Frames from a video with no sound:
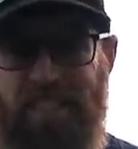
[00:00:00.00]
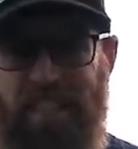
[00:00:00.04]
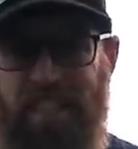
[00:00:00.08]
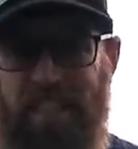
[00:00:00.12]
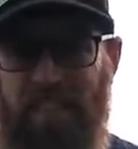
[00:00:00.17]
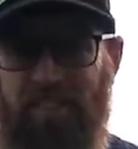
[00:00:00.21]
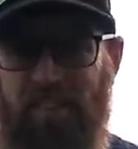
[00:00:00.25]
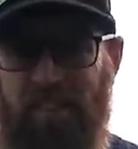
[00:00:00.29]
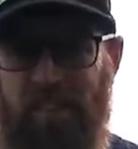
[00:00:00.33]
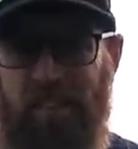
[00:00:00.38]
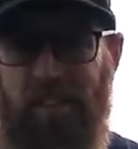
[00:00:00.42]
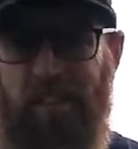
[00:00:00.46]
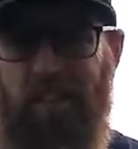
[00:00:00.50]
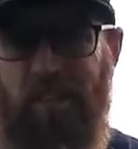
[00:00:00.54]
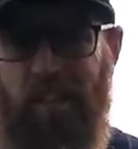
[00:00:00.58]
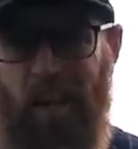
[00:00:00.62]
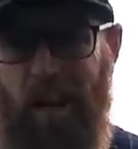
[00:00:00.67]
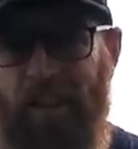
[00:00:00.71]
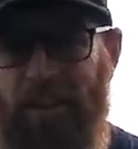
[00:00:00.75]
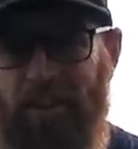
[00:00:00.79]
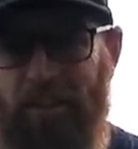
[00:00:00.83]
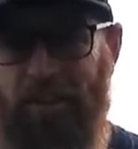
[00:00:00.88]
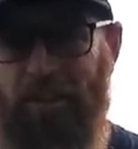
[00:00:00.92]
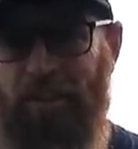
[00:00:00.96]
even
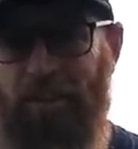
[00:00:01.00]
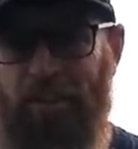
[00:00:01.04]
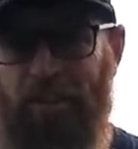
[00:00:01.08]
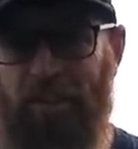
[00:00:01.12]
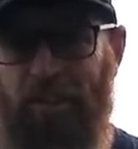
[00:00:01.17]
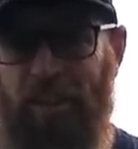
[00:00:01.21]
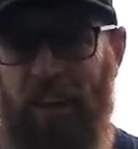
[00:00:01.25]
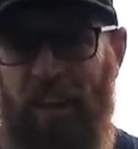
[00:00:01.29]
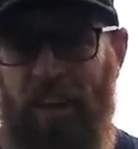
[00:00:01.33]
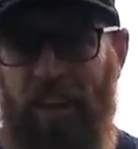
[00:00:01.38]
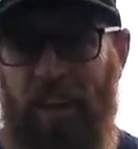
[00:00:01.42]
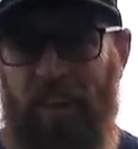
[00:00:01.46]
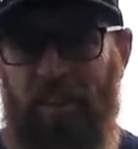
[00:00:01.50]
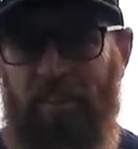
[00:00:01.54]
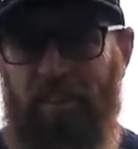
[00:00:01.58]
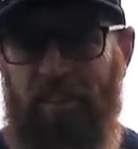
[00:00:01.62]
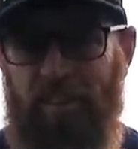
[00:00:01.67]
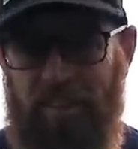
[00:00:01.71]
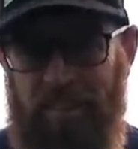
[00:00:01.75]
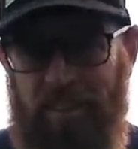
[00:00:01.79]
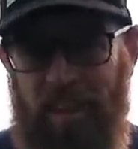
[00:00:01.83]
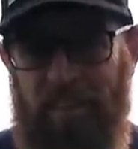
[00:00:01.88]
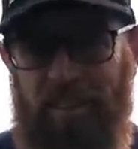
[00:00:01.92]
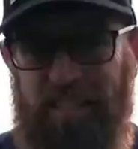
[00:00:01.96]
lighter than
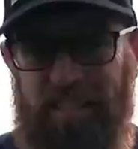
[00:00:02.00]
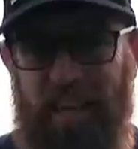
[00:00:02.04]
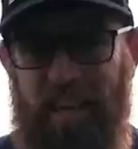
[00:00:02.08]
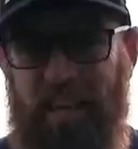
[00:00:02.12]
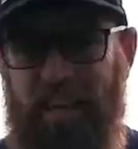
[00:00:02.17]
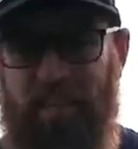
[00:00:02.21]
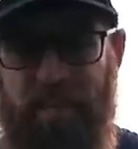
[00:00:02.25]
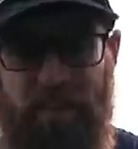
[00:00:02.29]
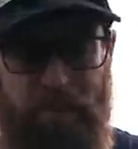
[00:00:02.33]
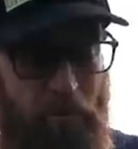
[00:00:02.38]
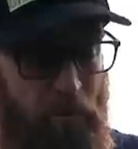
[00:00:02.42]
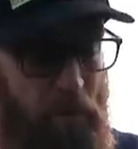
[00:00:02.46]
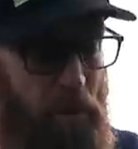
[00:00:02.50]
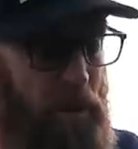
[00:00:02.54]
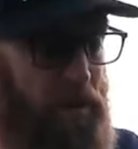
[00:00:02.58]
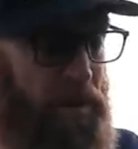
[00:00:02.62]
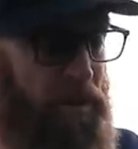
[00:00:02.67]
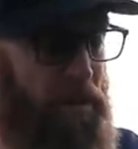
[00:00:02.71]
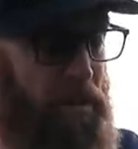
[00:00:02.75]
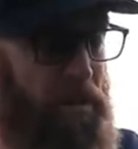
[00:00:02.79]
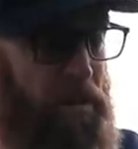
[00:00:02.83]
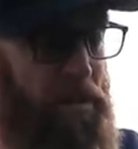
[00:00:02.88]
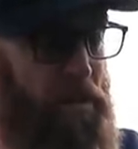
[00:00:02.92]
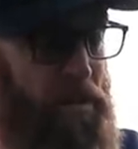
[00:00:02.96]
the titanium one.
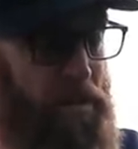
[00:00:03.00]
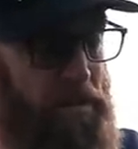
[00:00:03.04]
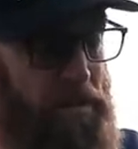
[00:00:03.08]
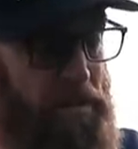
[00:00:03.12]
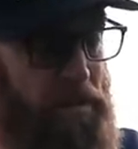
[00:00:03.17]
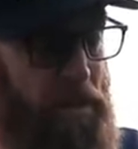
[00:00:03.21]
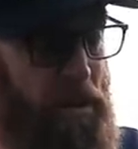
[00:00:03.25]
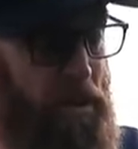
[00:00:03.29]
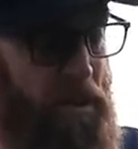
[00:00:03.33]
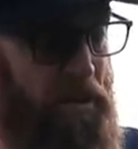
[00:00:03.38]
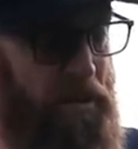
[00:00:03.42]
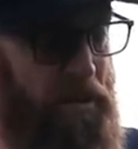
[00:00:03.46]
So